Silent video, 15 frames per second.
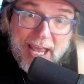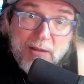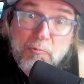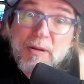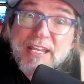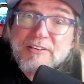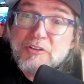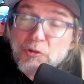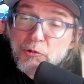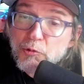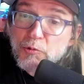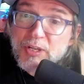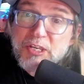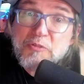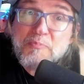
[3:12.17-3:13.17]
We do.
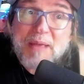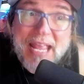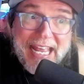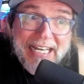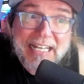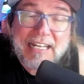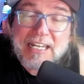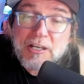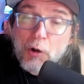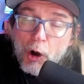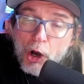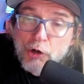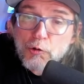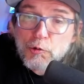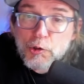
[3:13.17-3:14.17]
Humanity
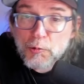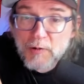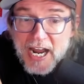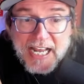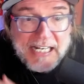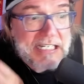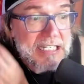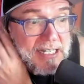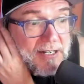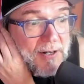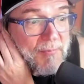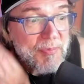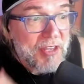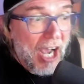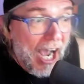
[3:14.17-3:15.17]
autocorrects.
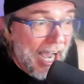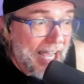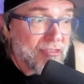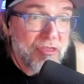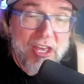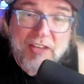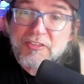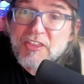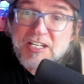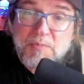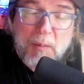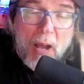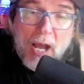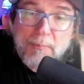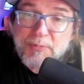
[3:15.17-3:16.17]
I think this
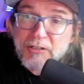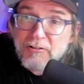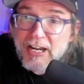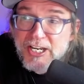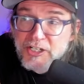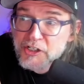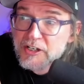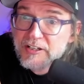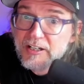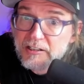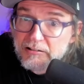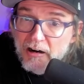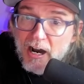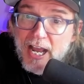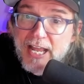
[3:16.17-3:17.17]
population
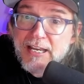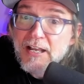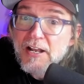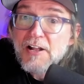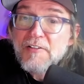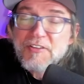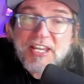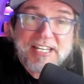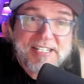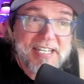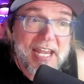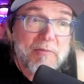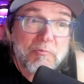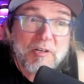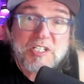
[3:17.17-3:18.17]
decline is
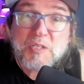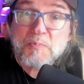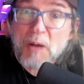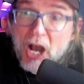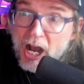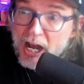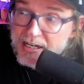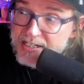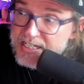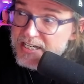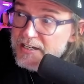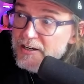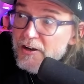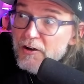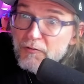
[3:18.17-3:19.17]
a response
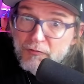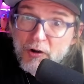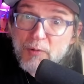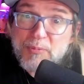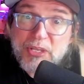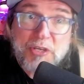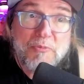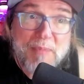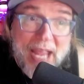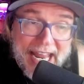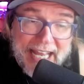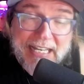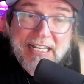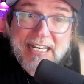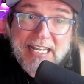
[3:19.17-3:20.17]
from
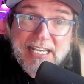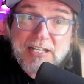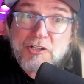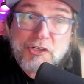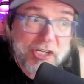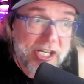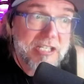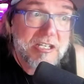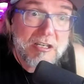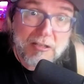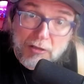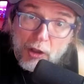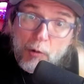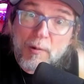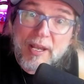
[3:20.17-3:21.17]
humanity just
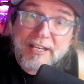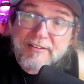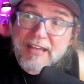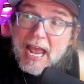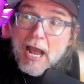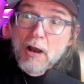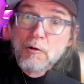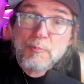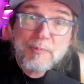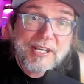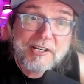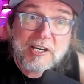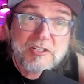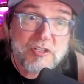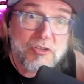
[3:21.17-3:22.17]
slowing down
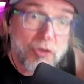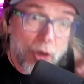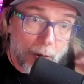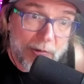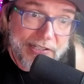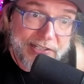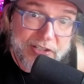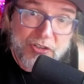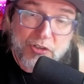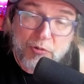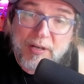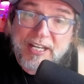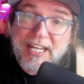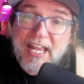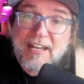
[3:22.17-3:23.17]
because no one's
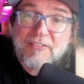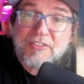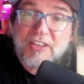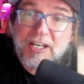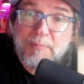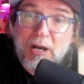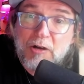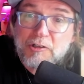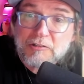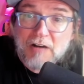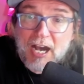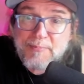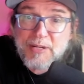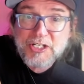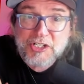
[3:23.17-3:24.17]
doing anything about
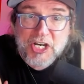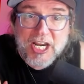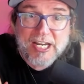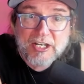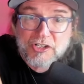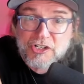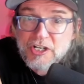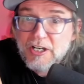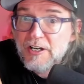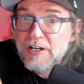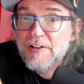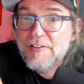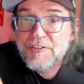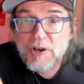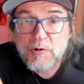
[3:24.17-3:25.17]
climate change,
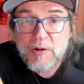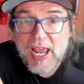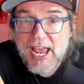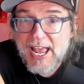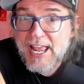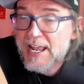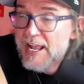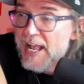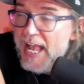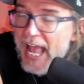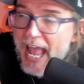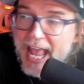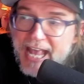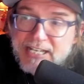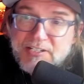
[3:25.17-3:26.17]
okay?
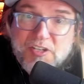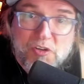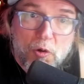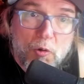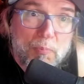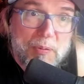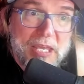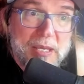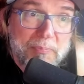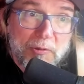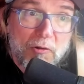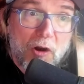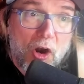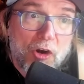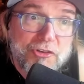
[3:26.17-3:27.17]
And so
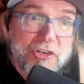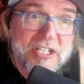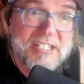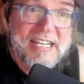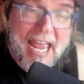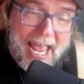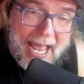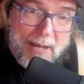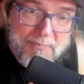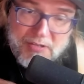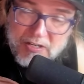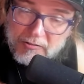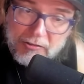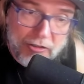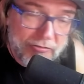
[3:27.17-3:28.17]
people are just
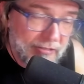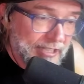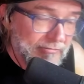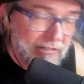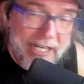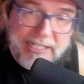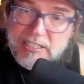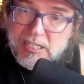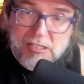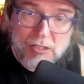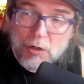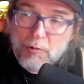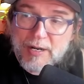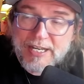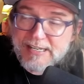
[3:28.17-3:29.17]
absolutely like
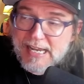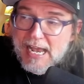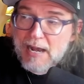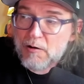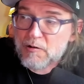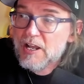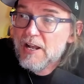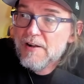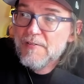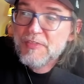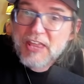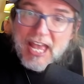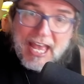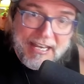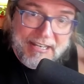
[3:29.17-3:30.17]
slowing down
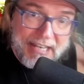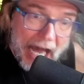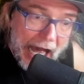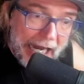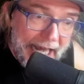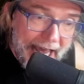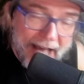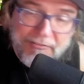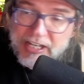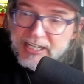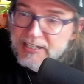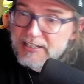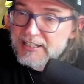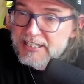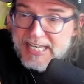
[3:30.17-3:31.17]
and not
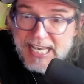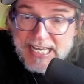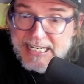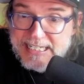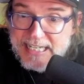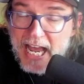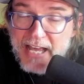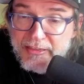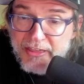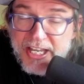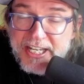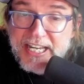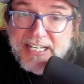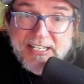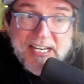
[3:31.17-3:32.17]
having kids. I think
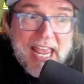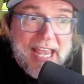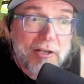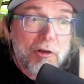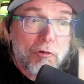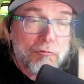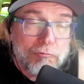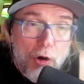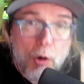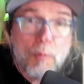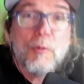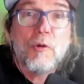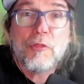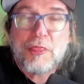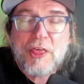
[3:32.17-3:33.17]
it's a
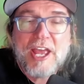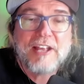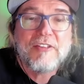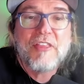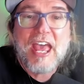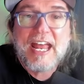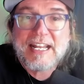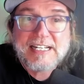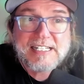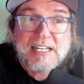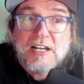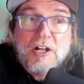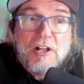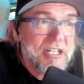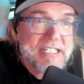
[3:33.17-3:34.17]
global thing that is
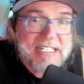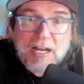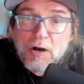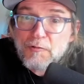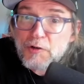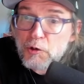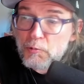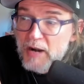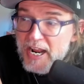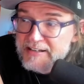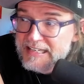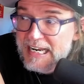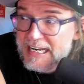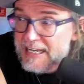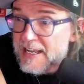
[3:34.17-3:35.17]

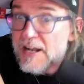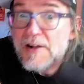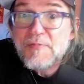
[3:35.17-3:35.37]
self-correcting.